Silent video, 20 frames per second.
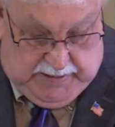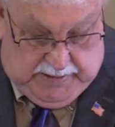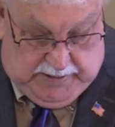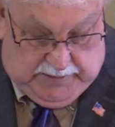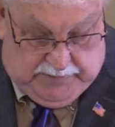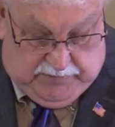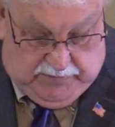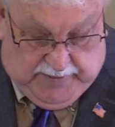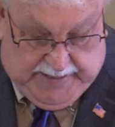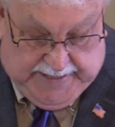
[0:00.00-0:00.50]

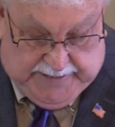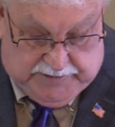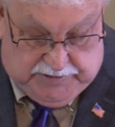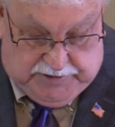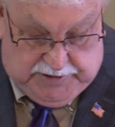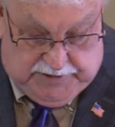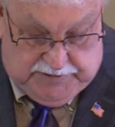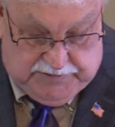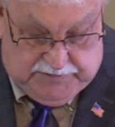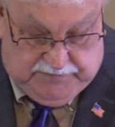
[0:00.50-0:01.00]
and try and
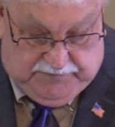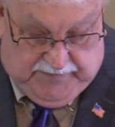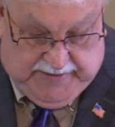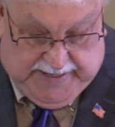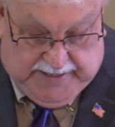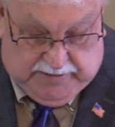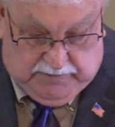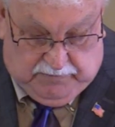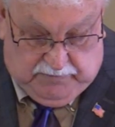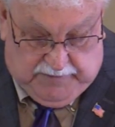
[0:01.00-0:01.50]

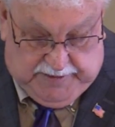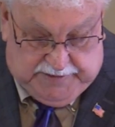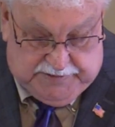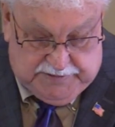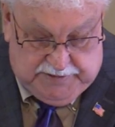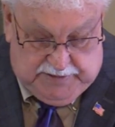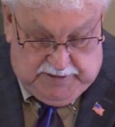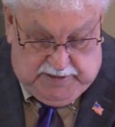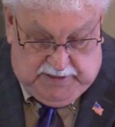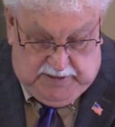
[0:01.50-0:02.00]
justify the
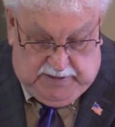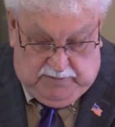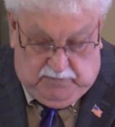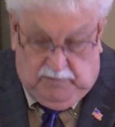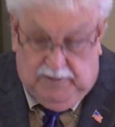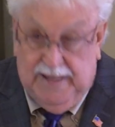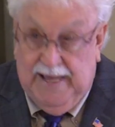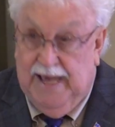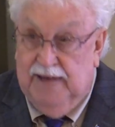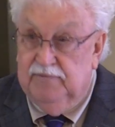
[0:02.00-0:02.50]
reason
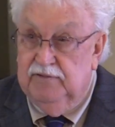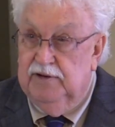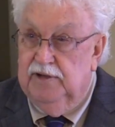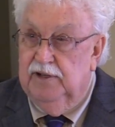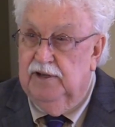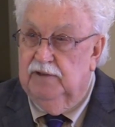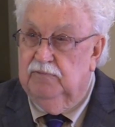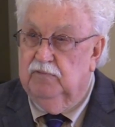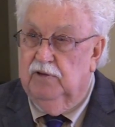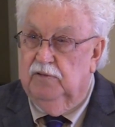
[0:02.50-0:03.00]
we haven't
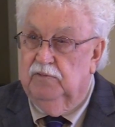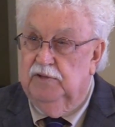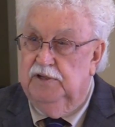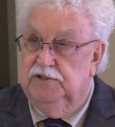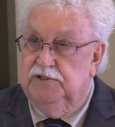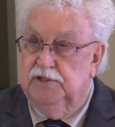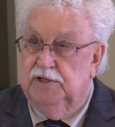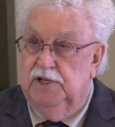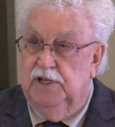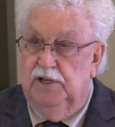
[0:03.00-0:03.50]
done what we
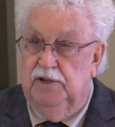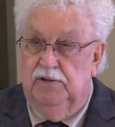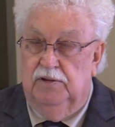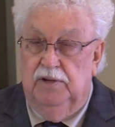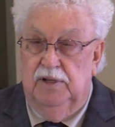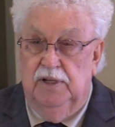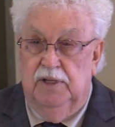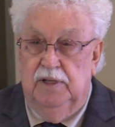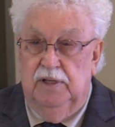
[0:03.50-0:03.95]
should do.